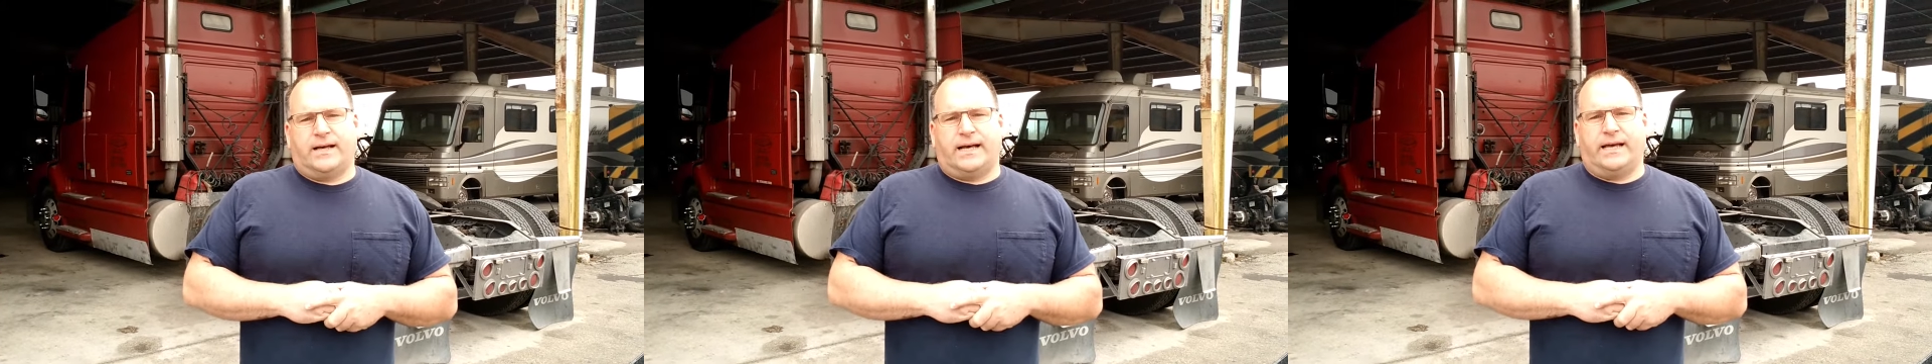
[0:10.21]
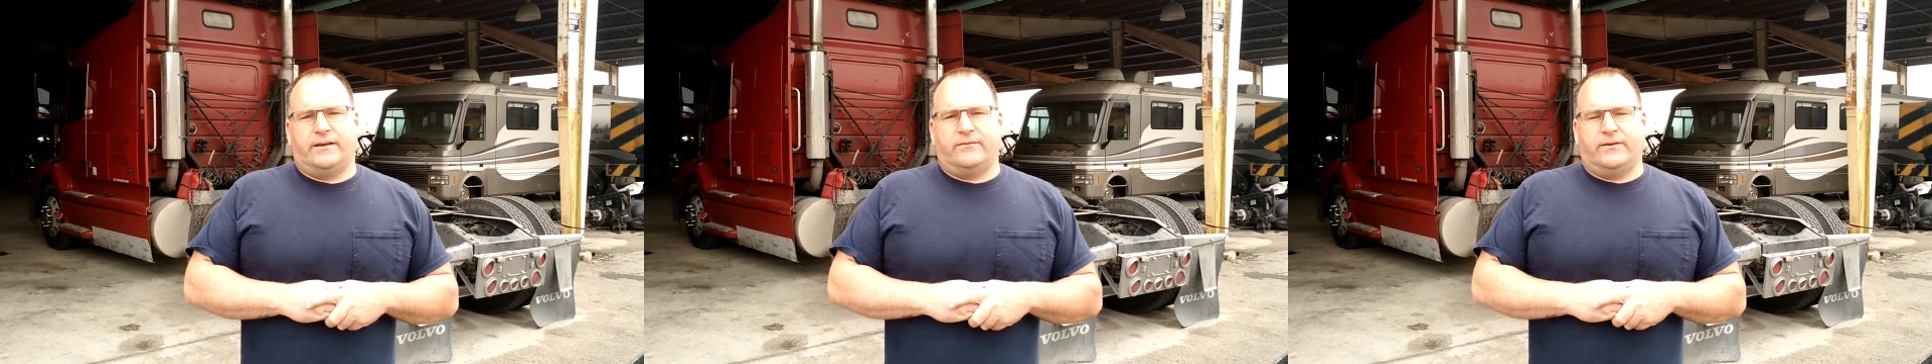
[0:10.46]

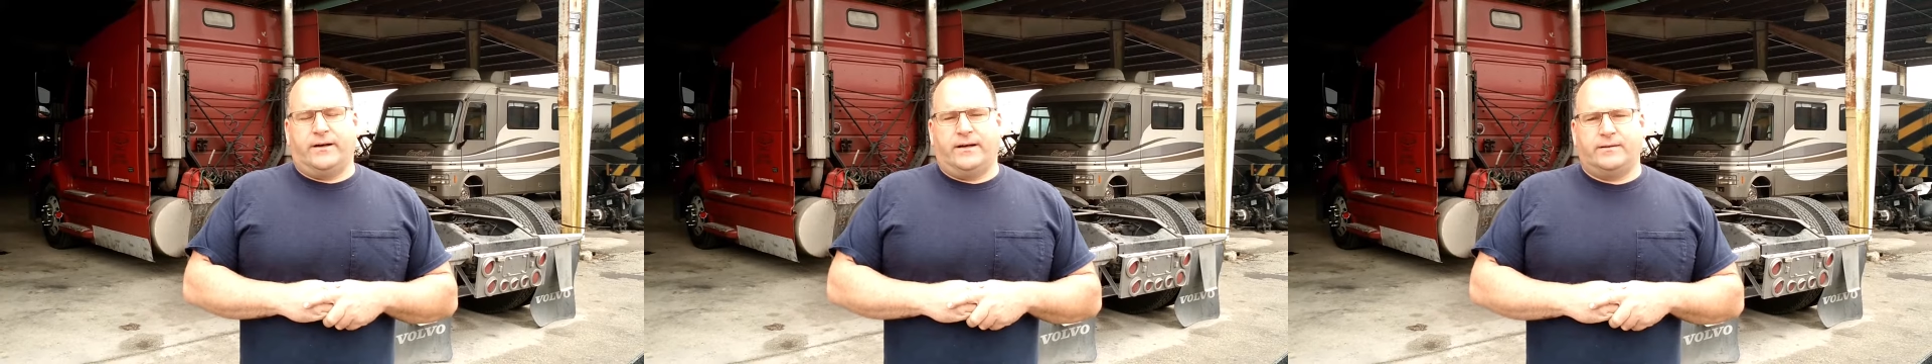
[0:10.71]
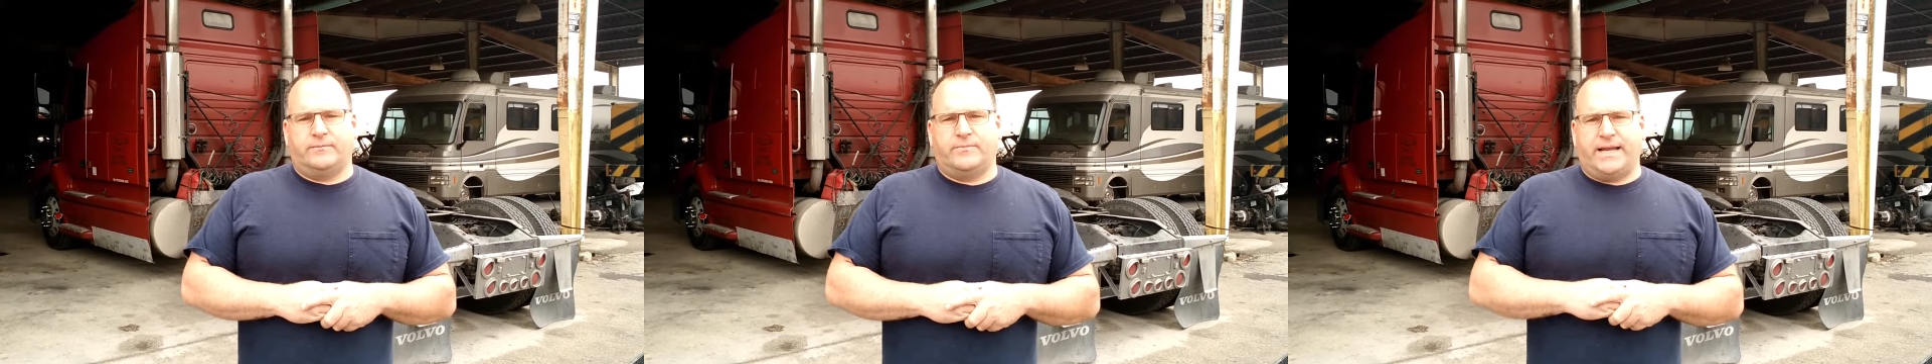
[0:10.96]
I've
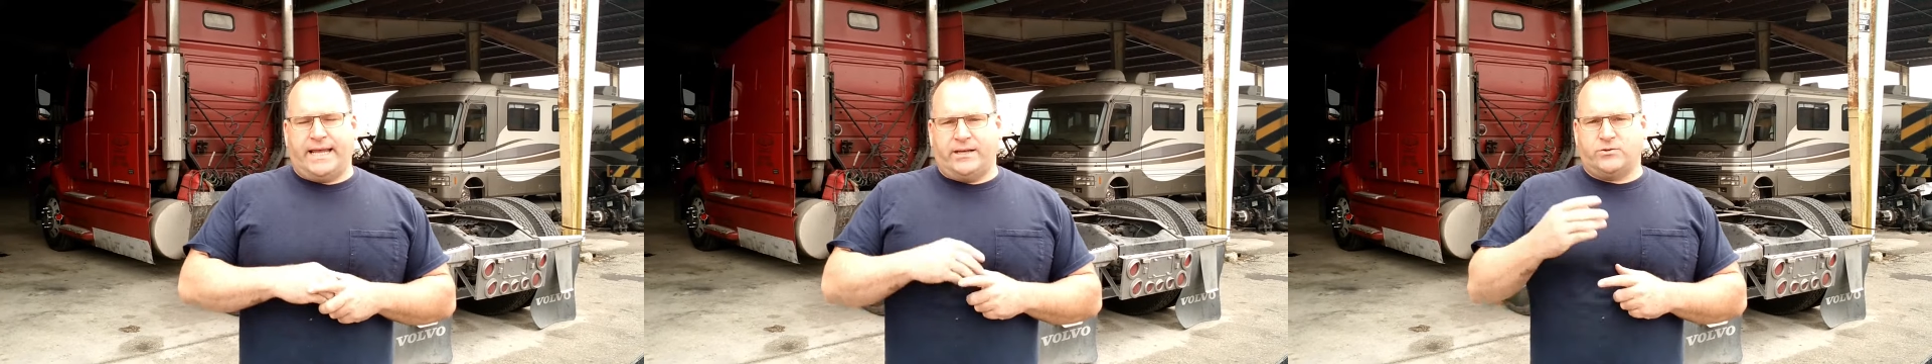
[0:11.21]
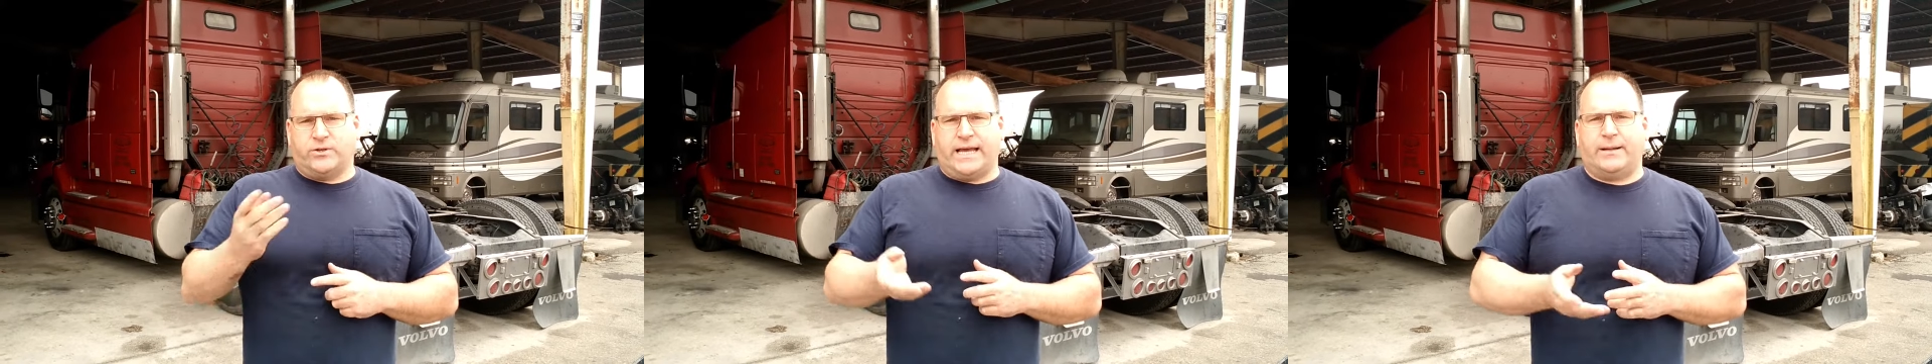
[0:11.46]
uh, met
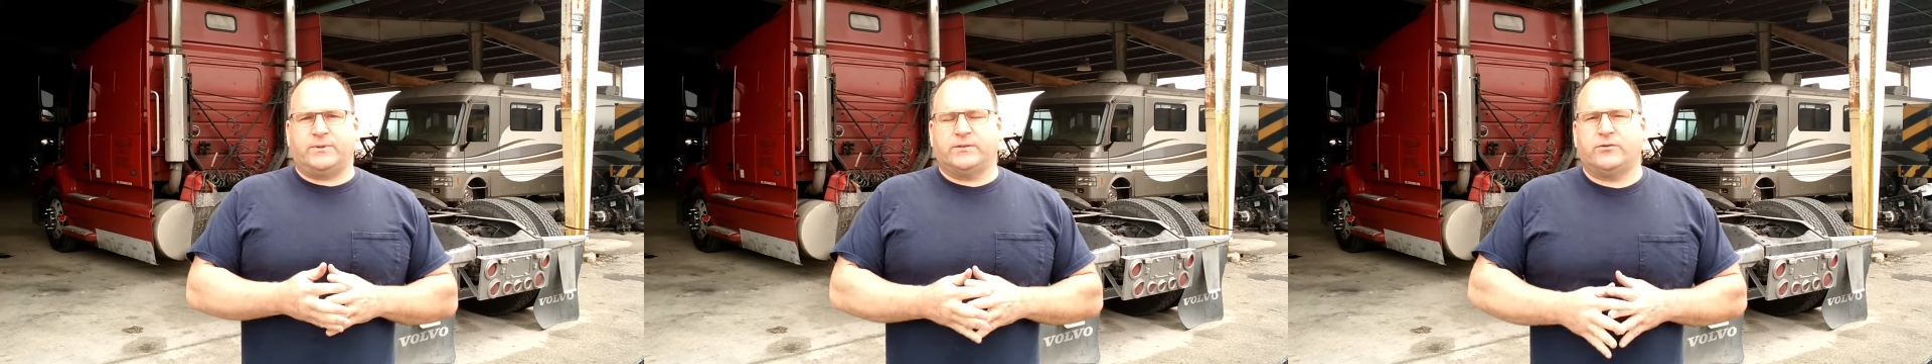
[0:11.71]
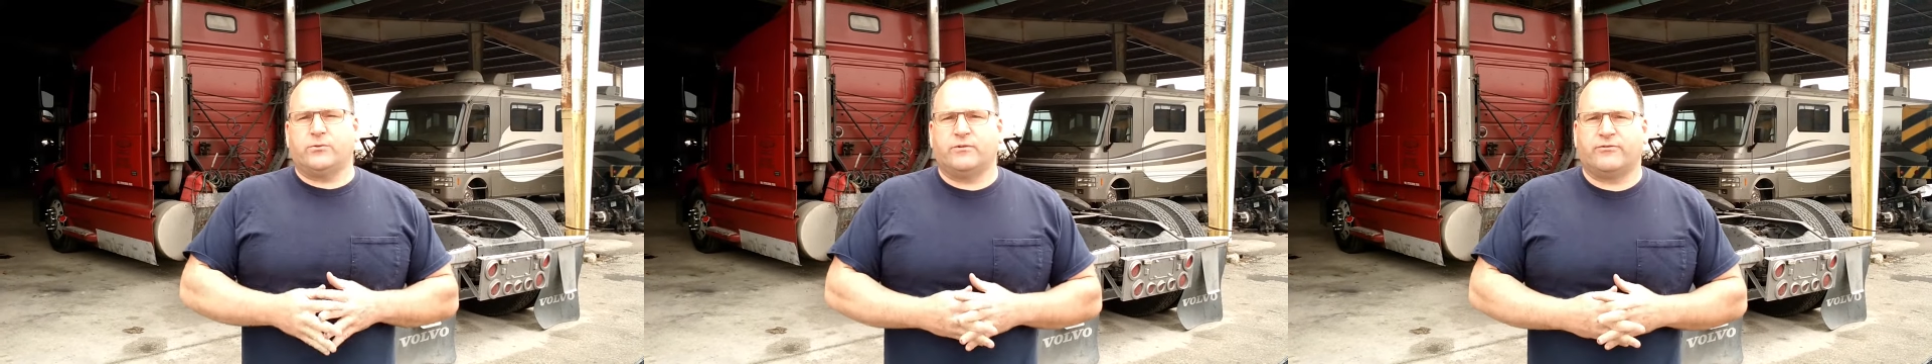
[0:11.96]
Andrew
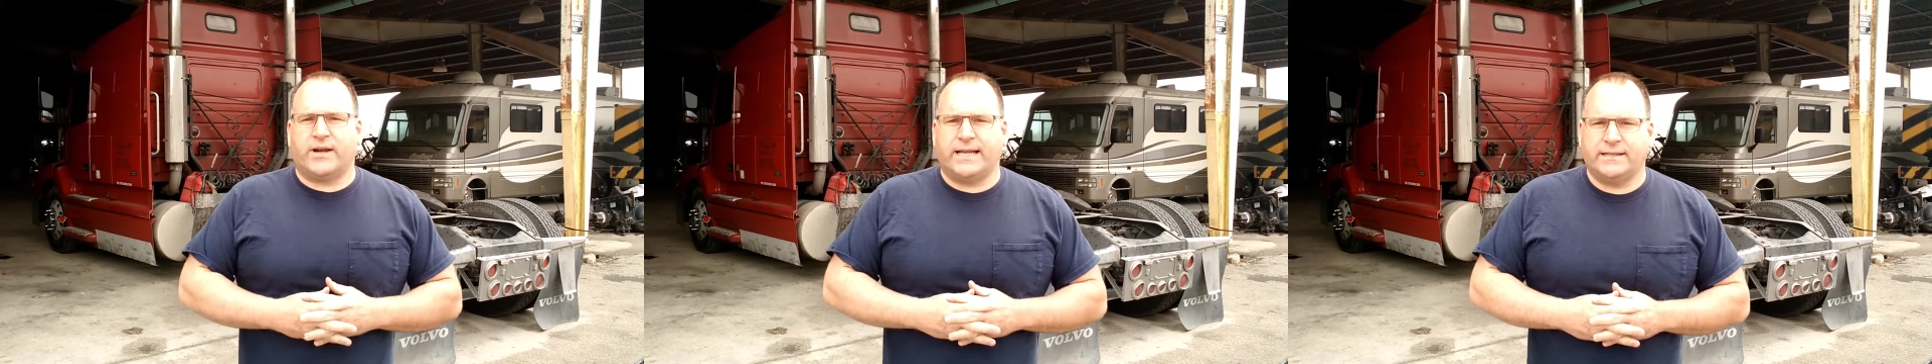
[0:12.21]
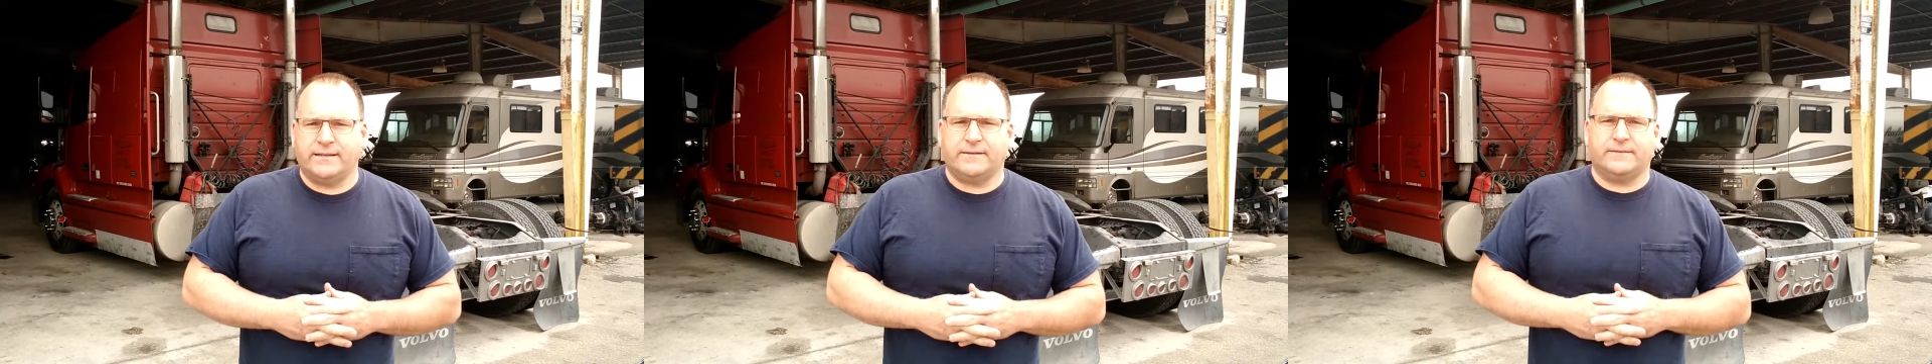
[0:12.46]
Kaplan through a
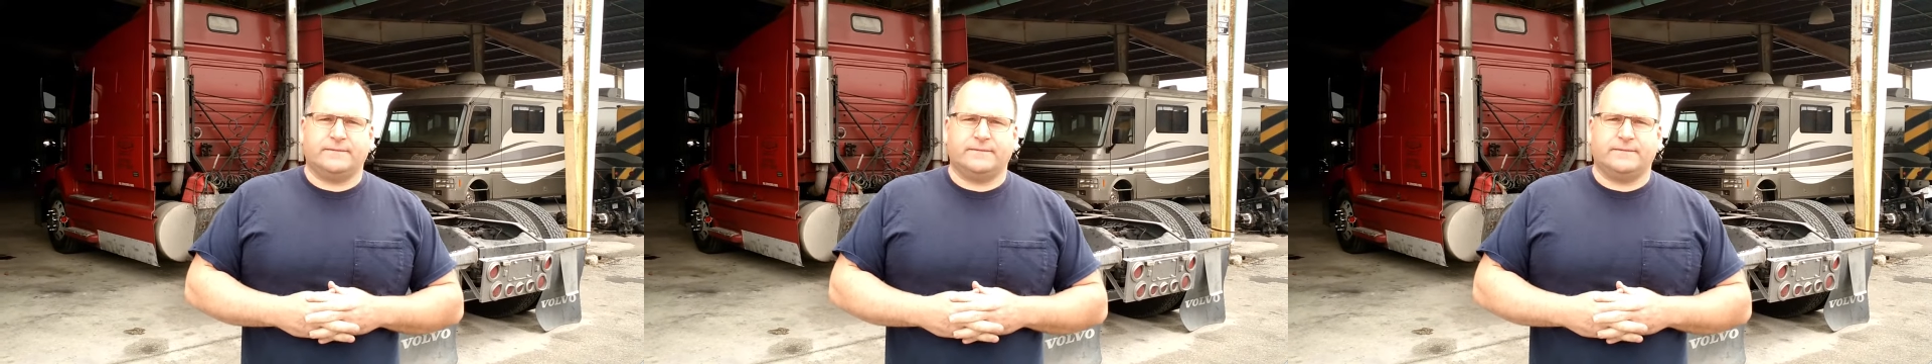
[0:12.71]
friend